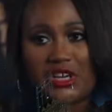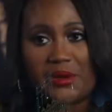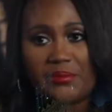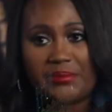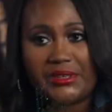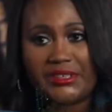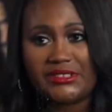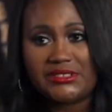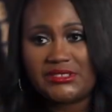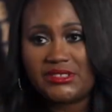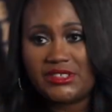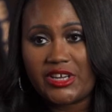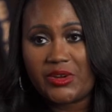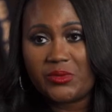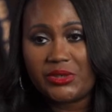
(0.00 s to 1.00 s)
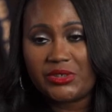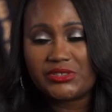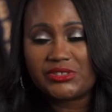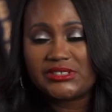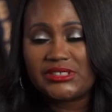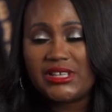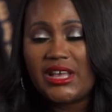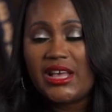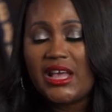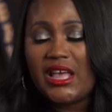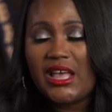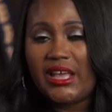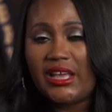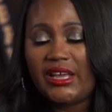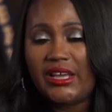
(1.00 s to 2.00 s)
companies and networks,
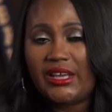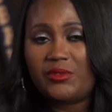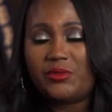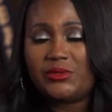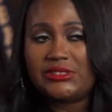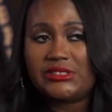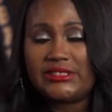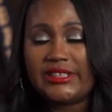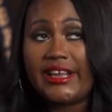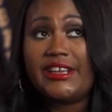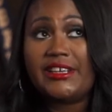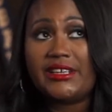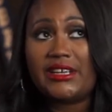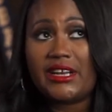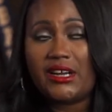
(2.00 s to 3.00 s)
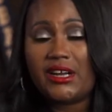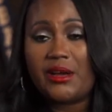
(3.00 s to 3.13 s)
and landed at a